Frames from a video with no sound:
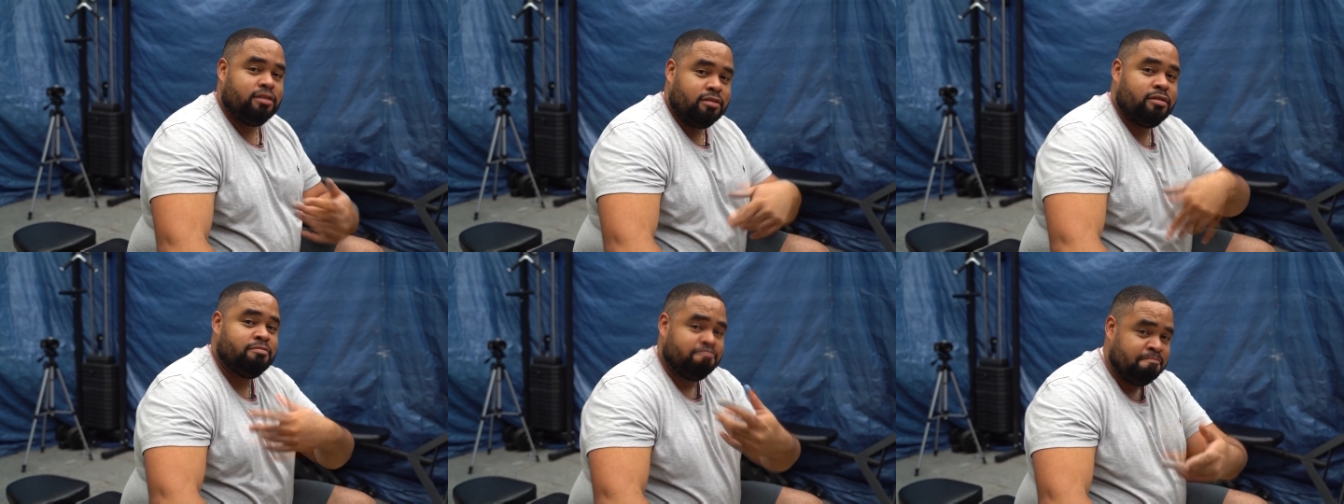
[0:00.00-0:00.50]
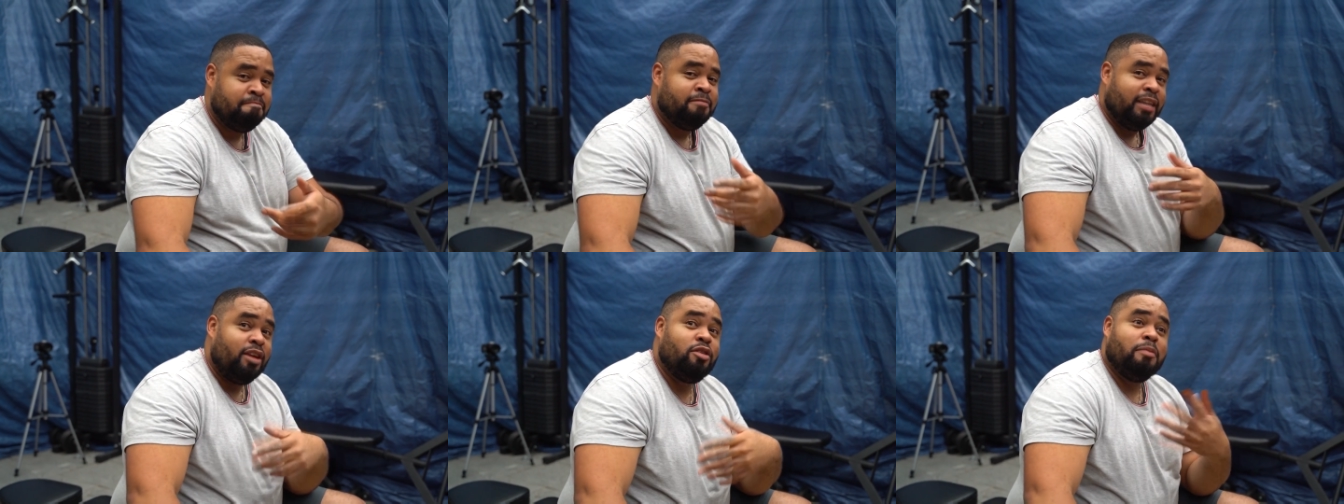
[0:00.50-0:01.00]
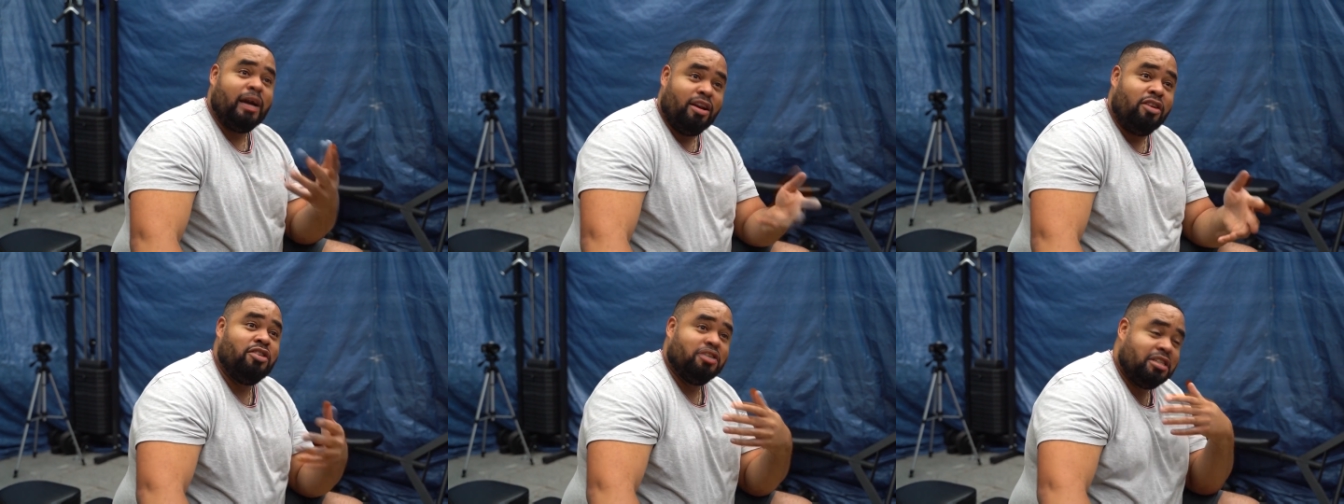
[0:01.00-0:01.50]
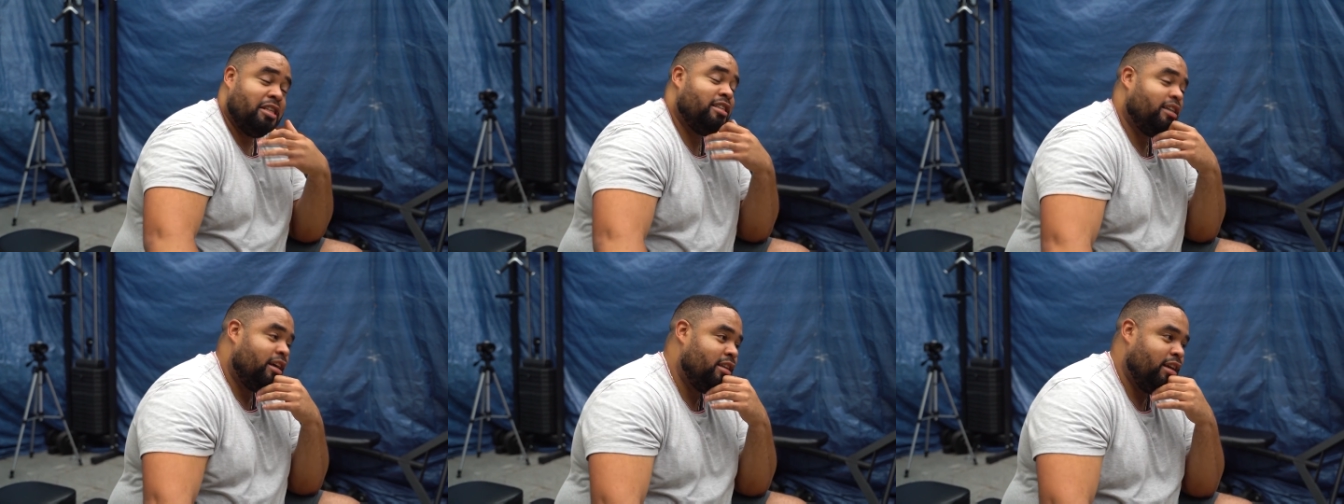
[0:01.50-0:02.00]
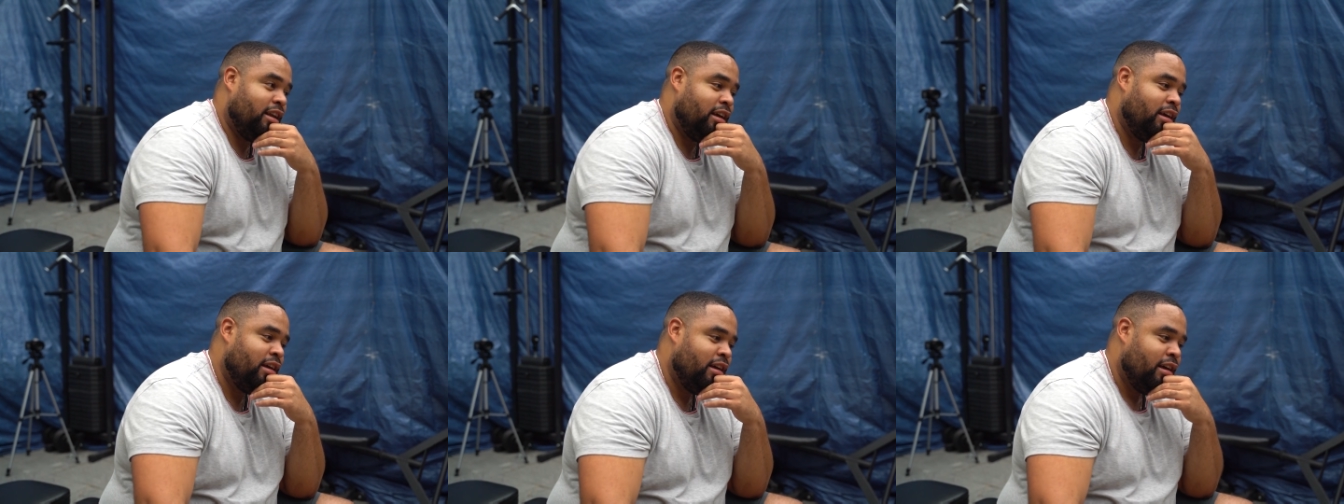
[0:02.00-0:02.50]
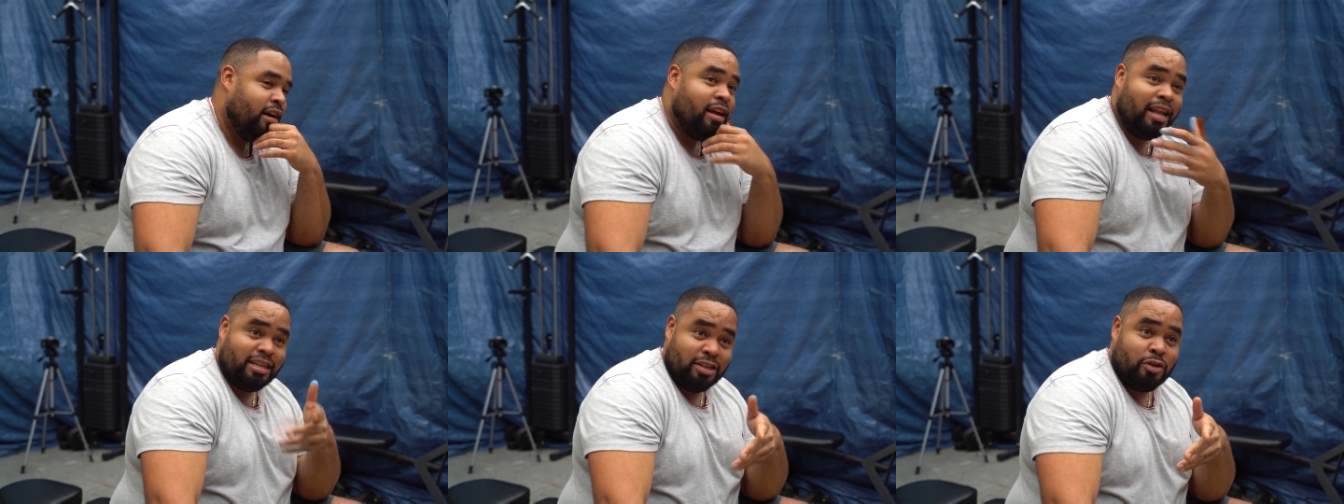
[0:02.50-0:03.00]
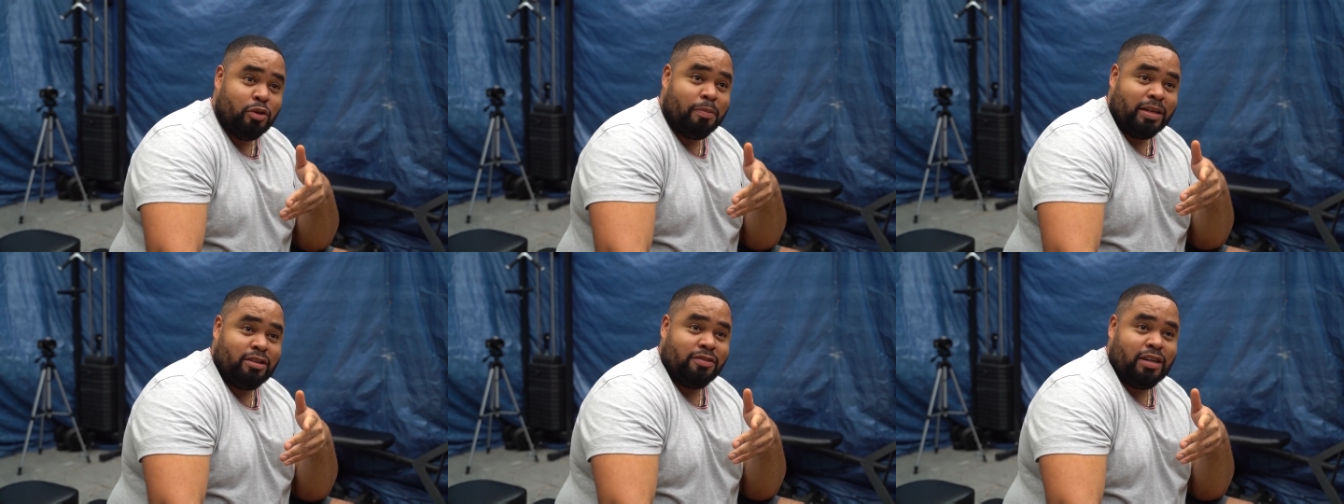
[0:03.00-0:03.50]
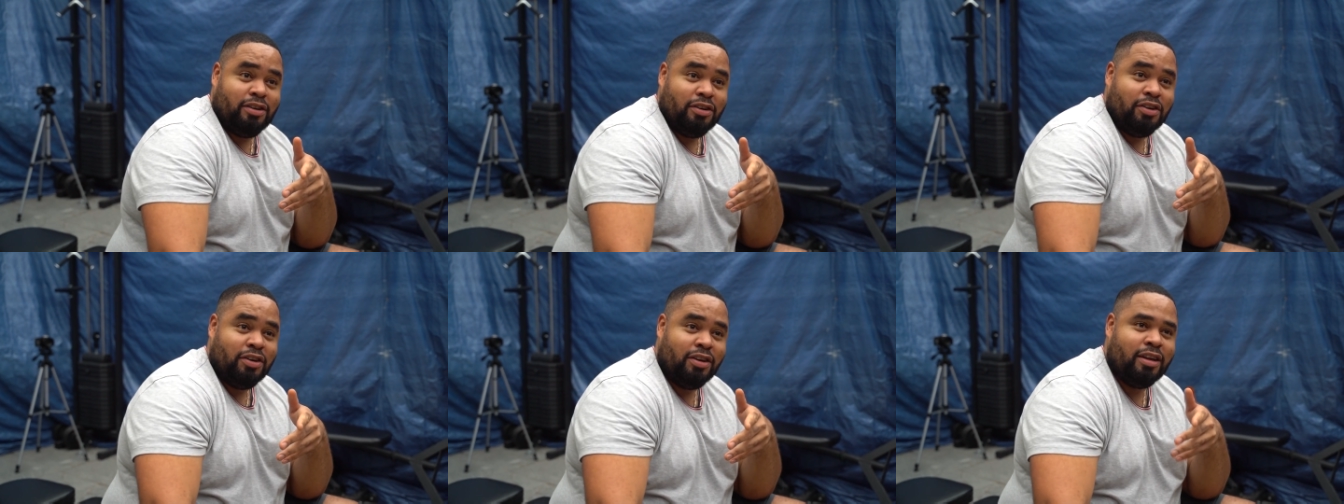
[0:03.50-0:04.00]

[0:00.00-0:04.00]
That's where my London shit started. That's a cool part of town, no?